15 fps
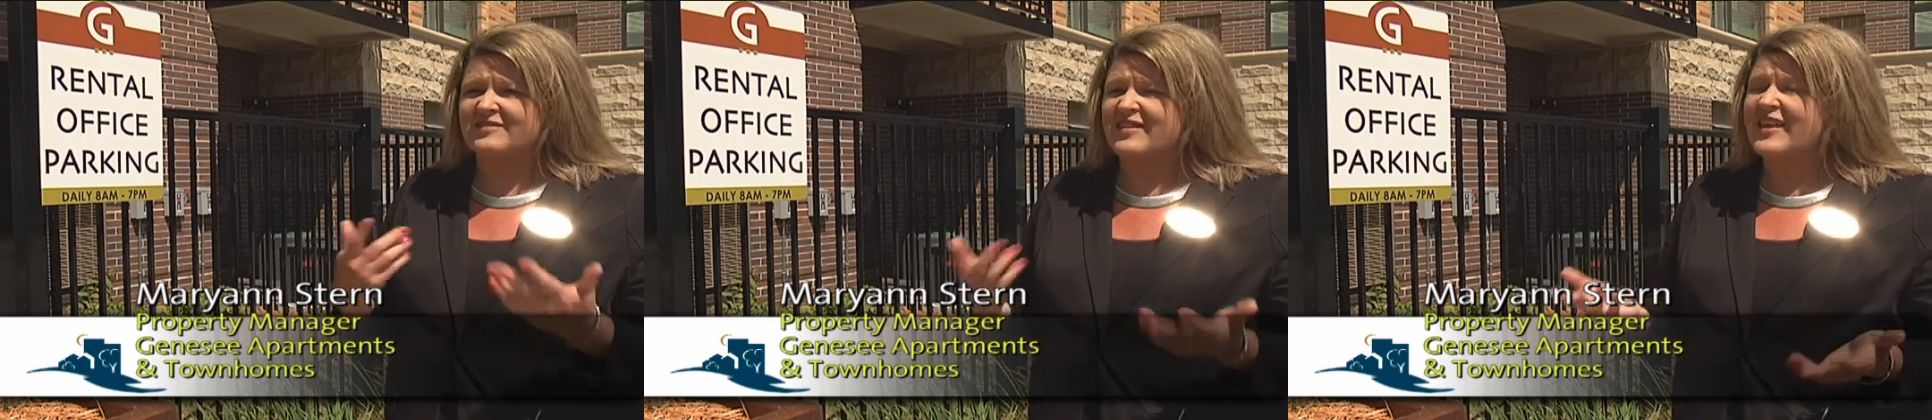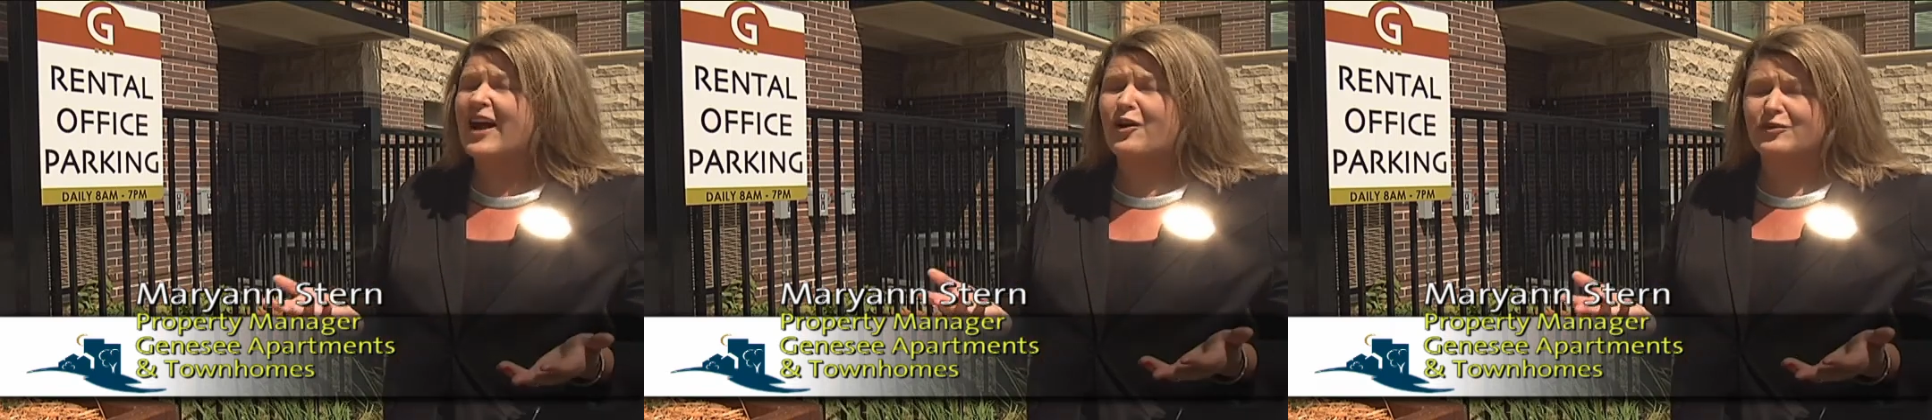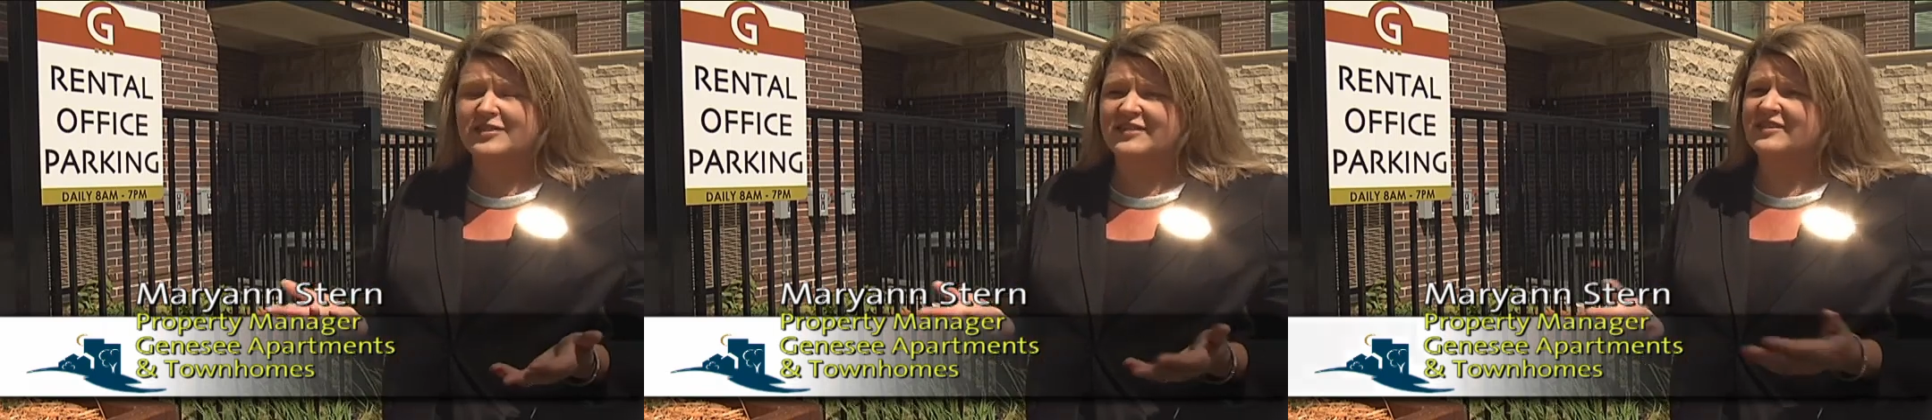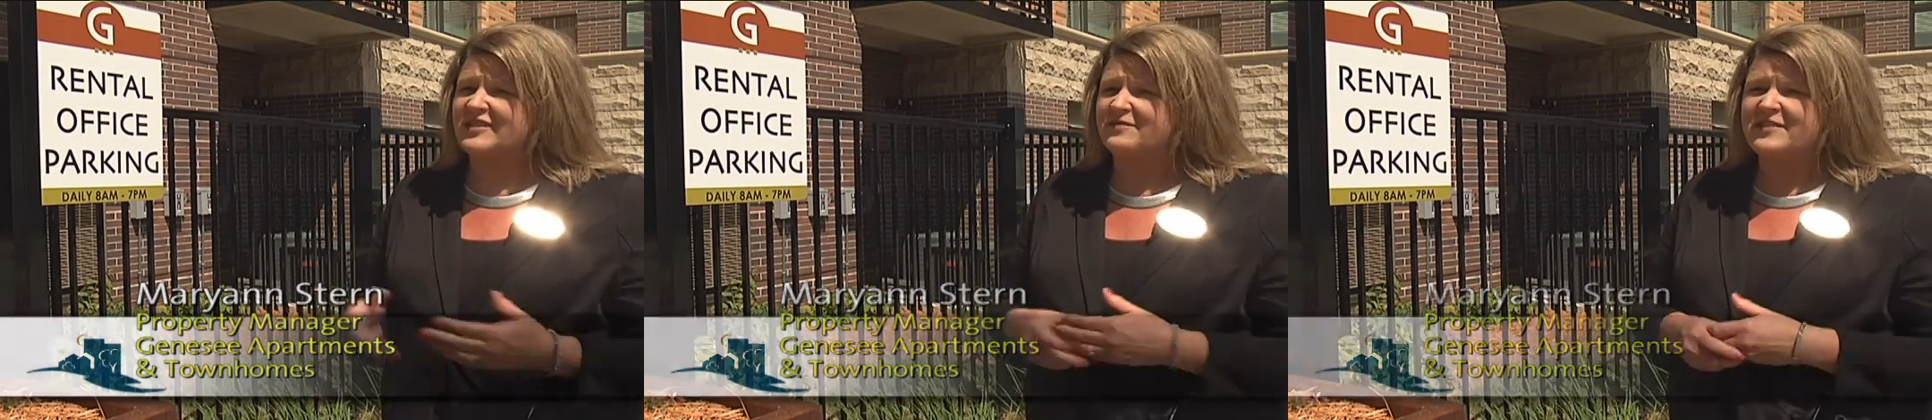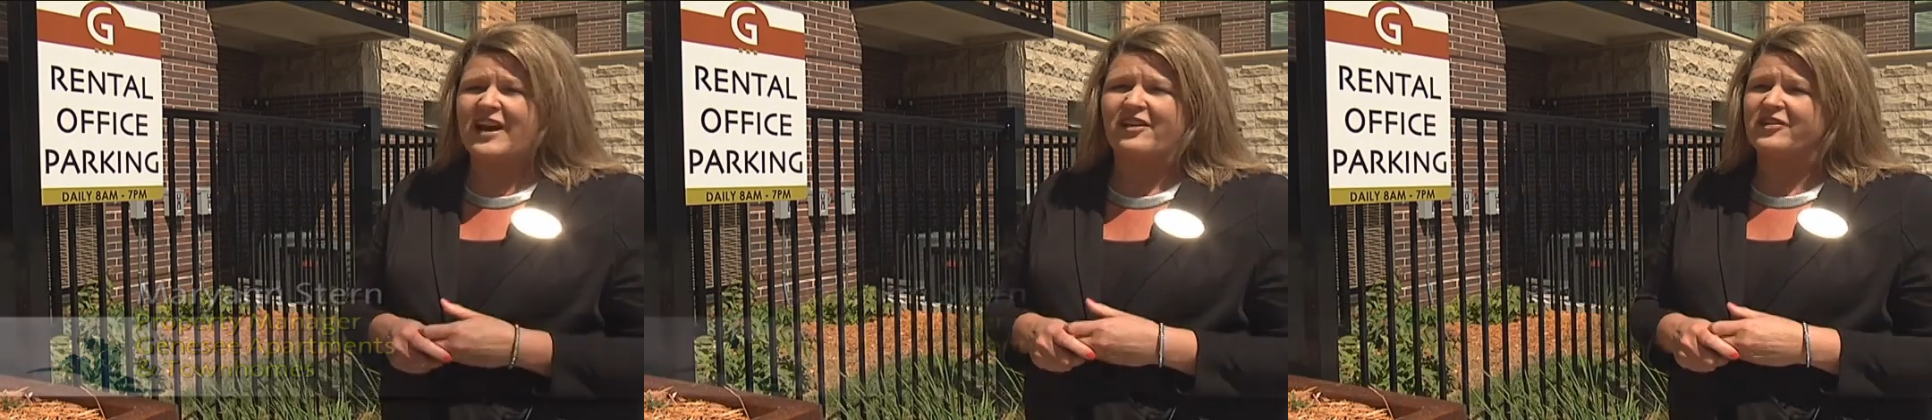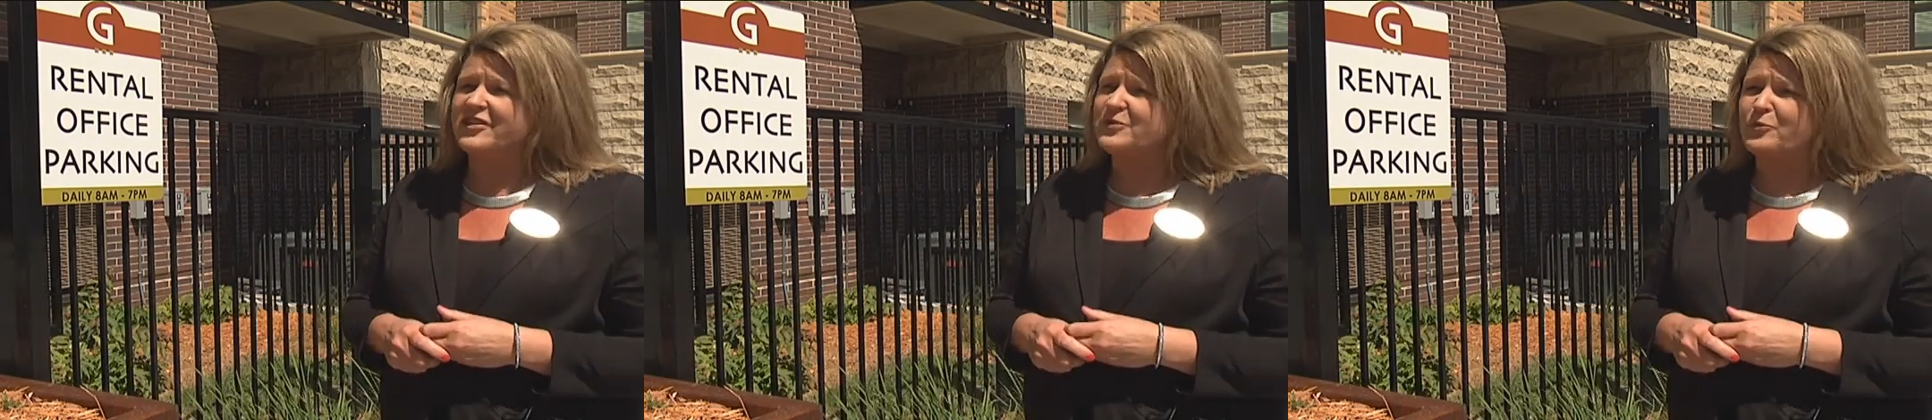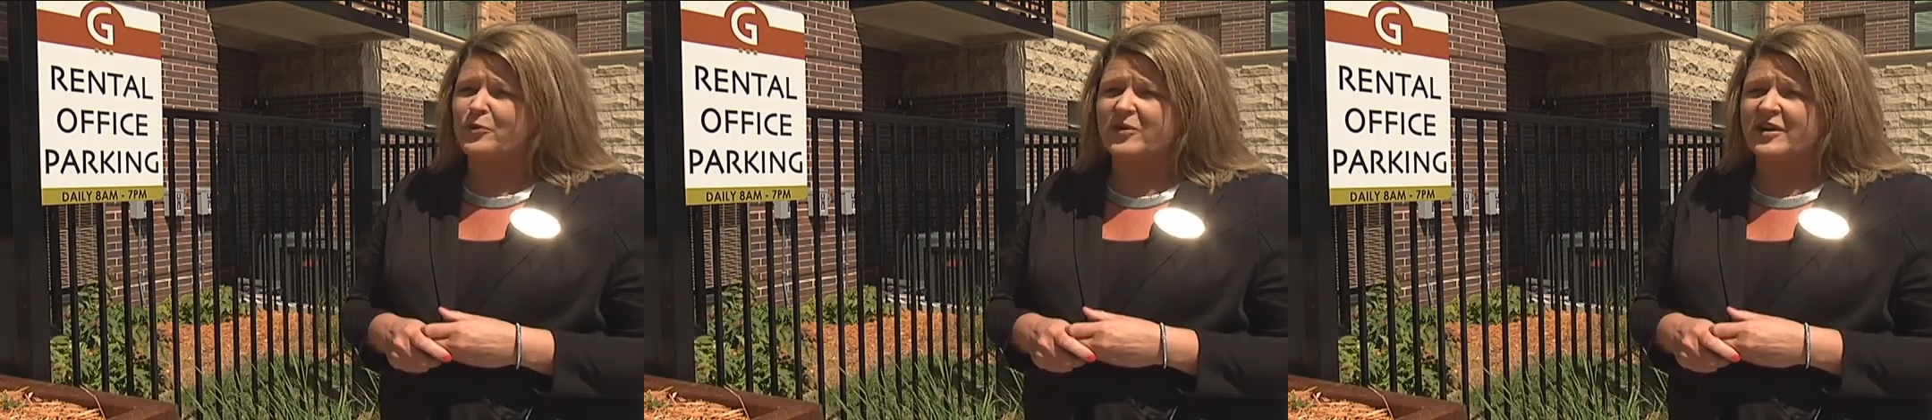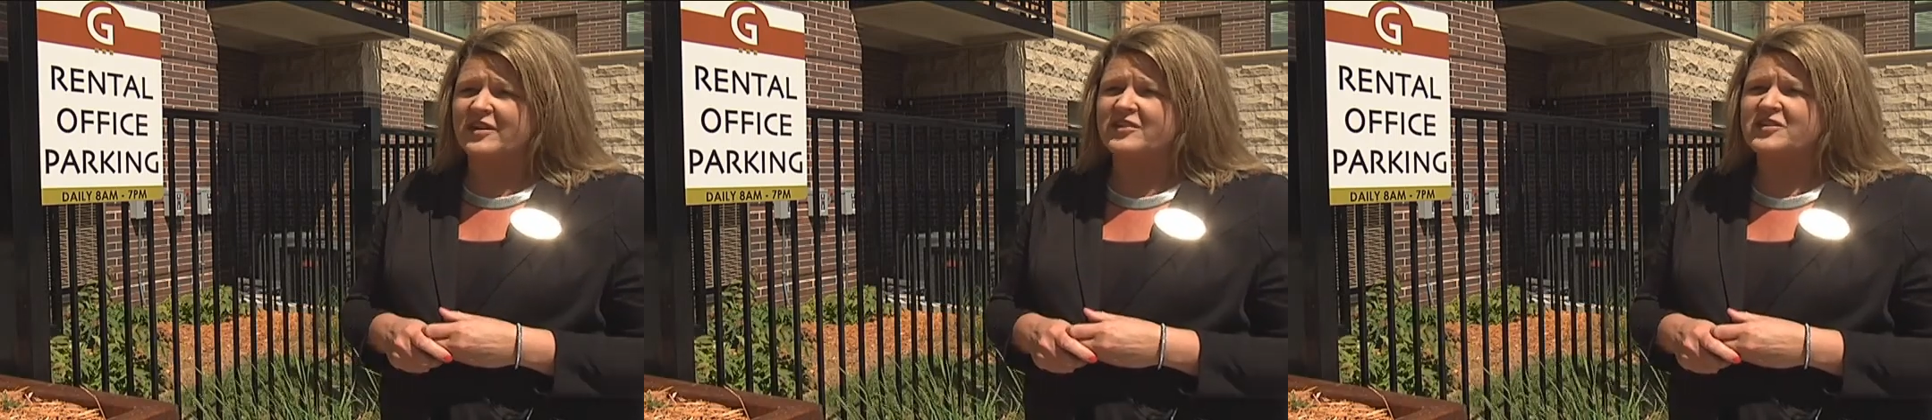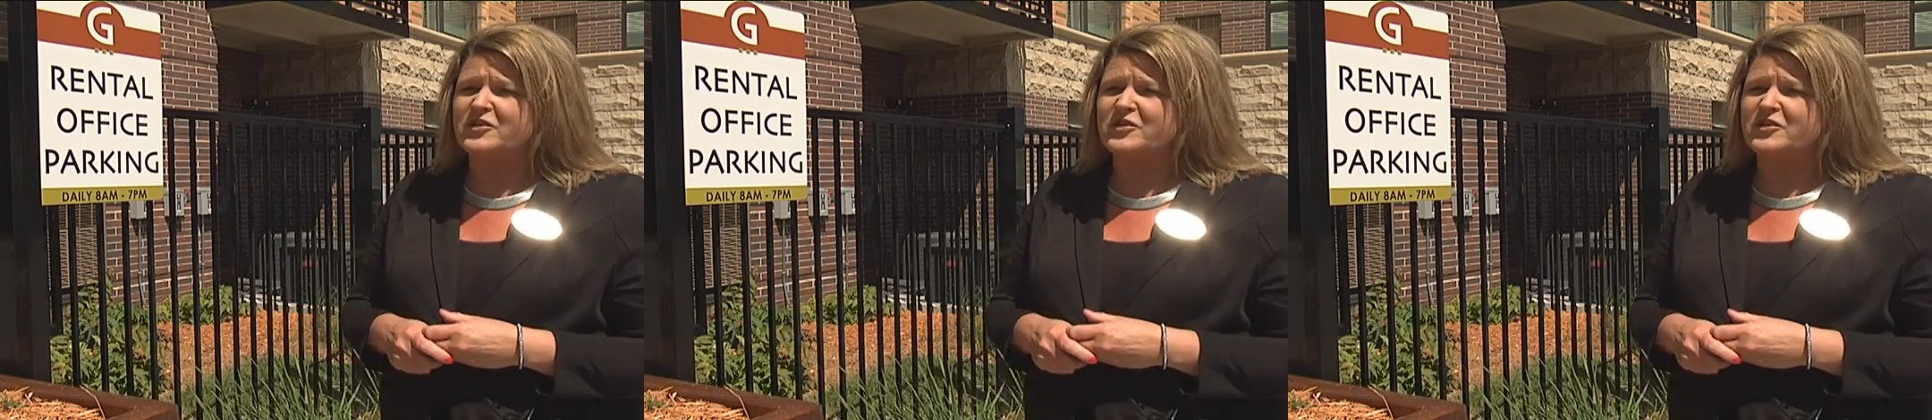thousands of dollars more